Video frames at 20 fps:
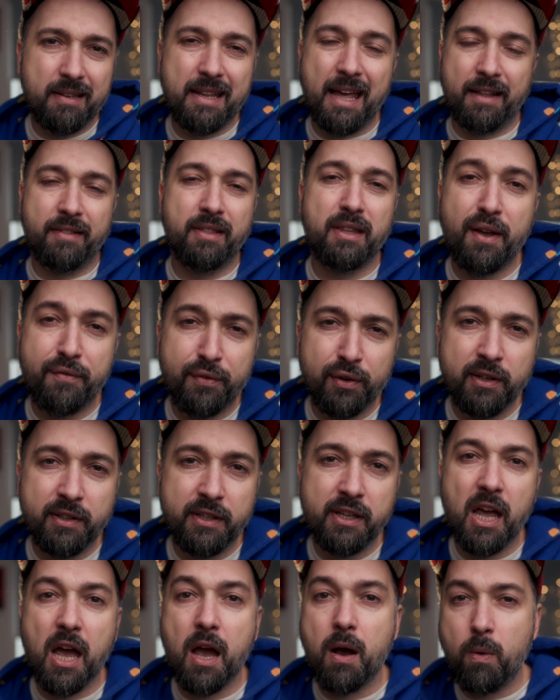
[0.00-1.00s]
yeah,
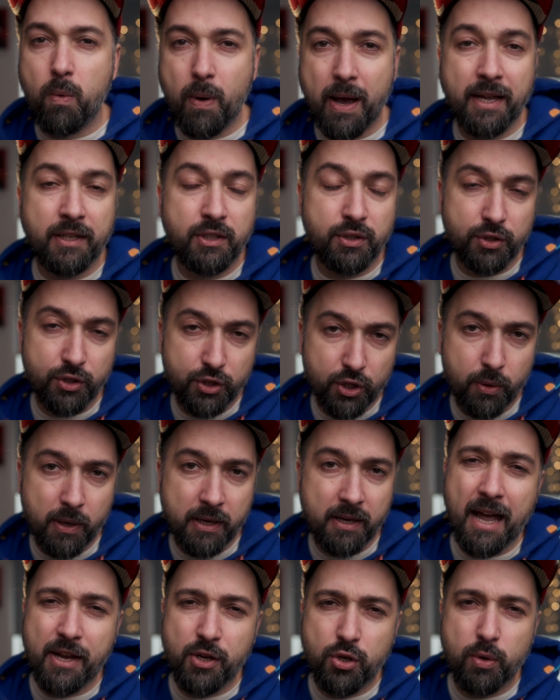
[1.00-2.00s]
definitely a way to do
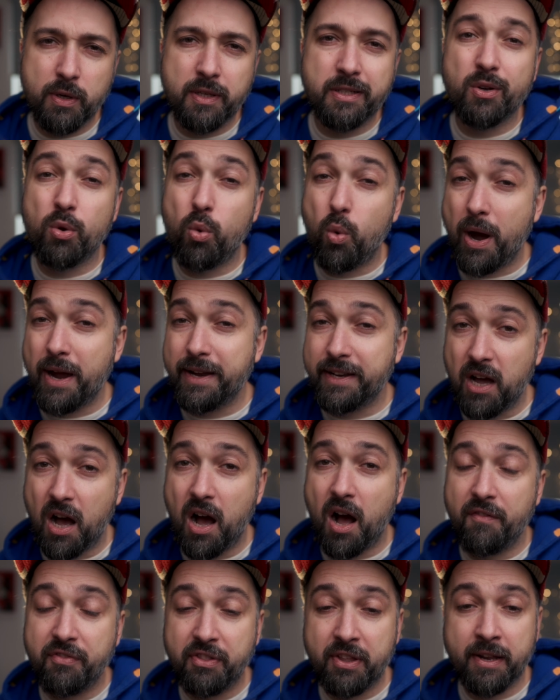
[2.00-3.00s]
it. I do it quite
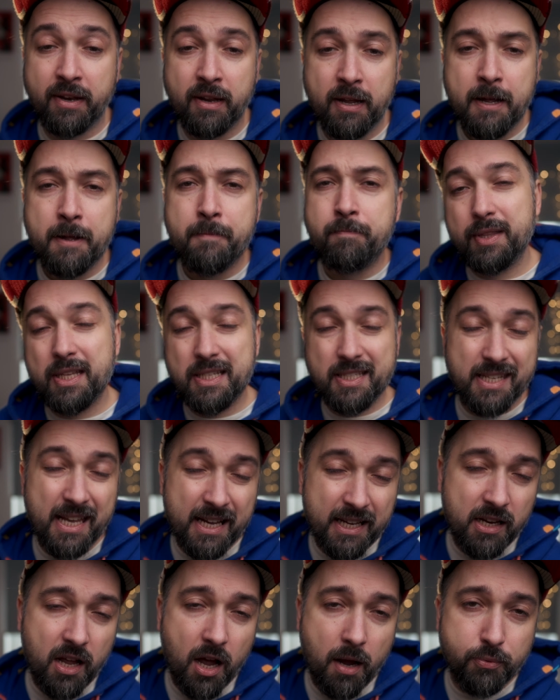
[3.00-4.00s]
often. The
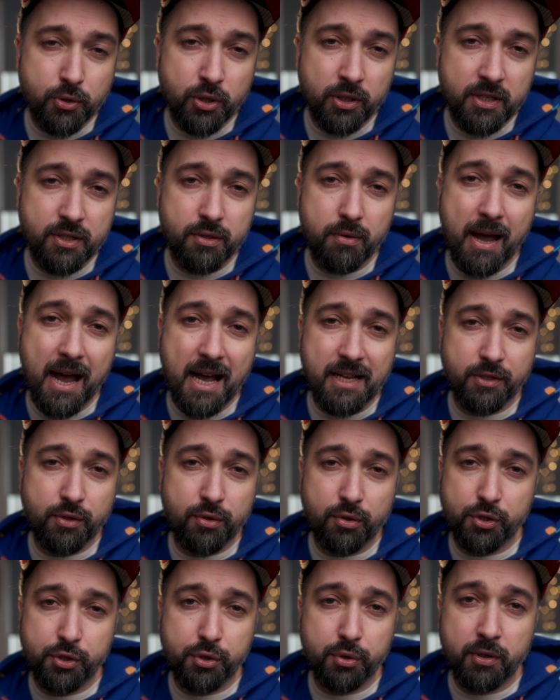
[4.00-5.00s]
second option is to ask
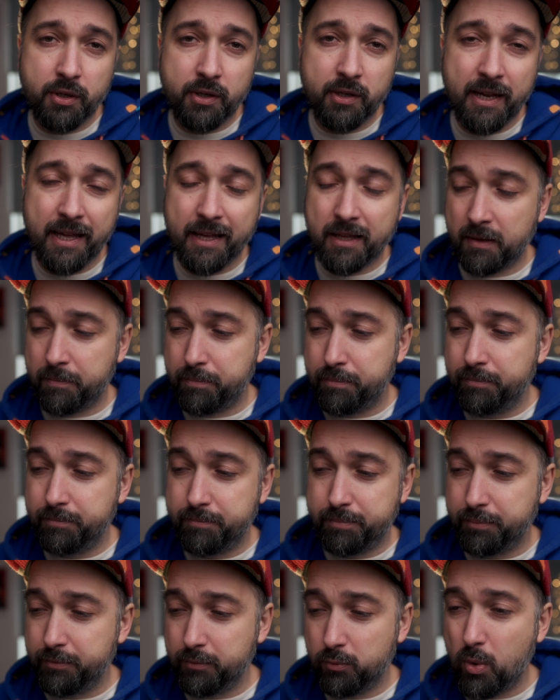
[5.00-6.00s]
your shooter like a
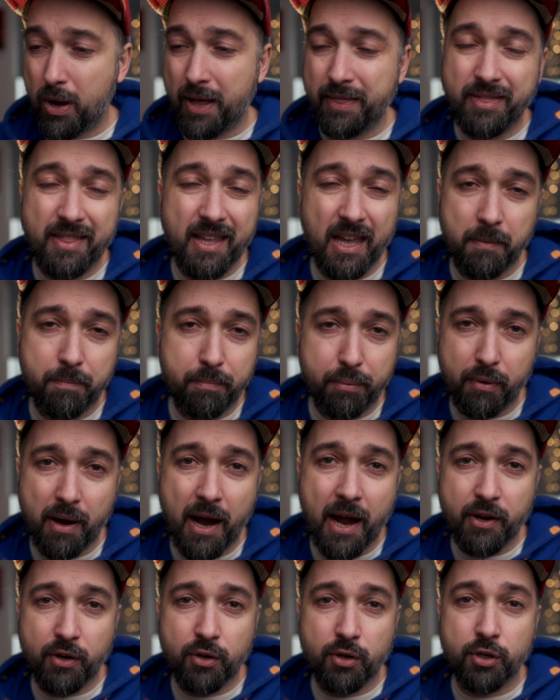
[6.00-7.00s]
1 day
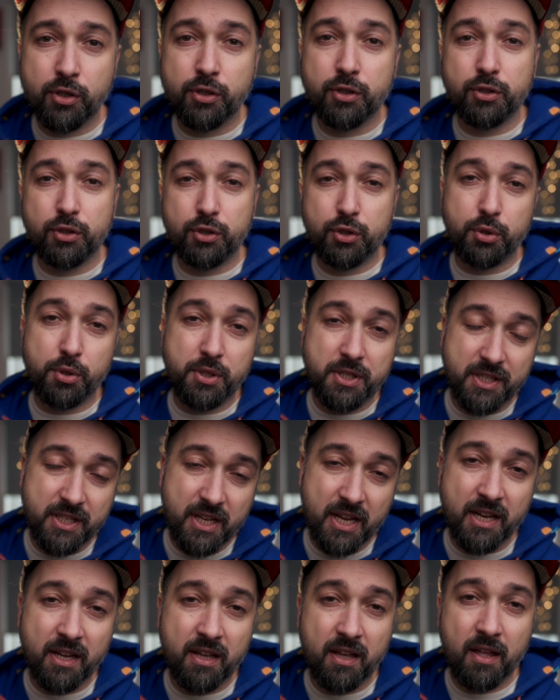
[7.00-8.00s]
prior to
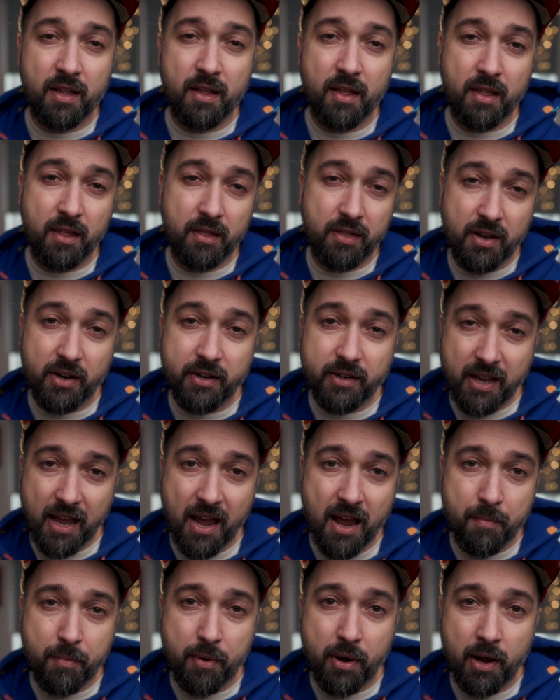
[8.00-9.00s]
sync their
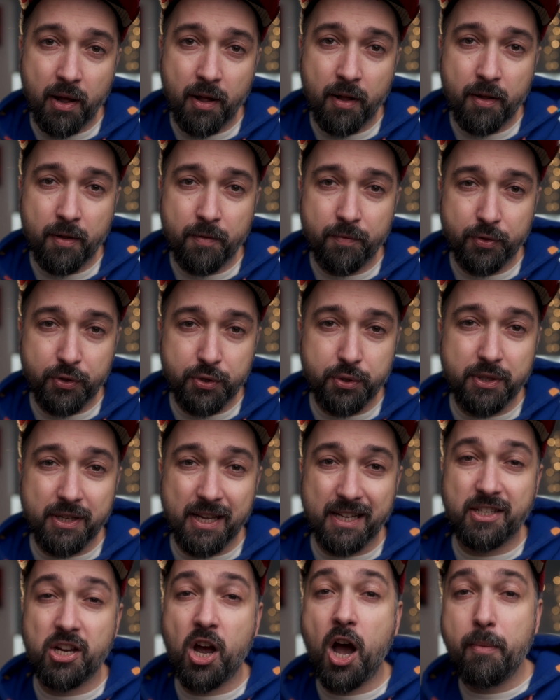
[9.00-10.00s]
camera to the
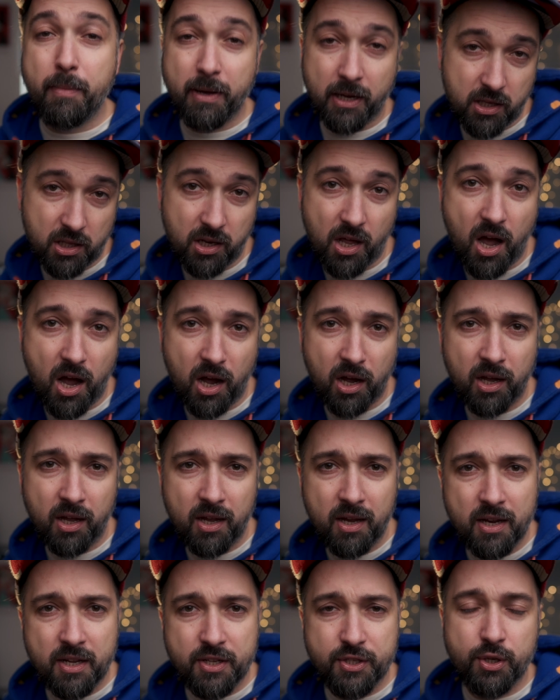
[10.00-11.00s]
atomic clock.
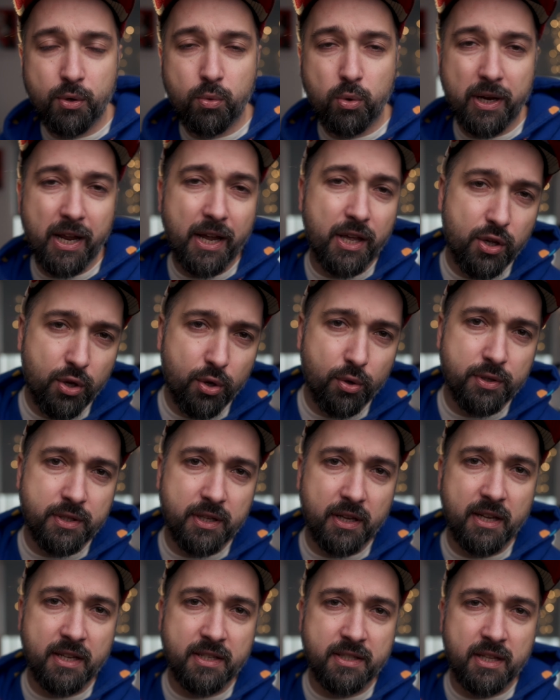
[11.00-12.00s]
So what I use
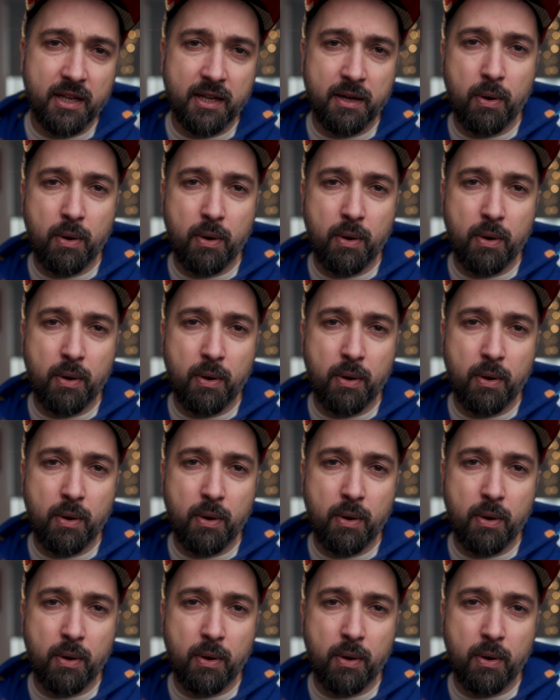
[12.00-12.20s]
is the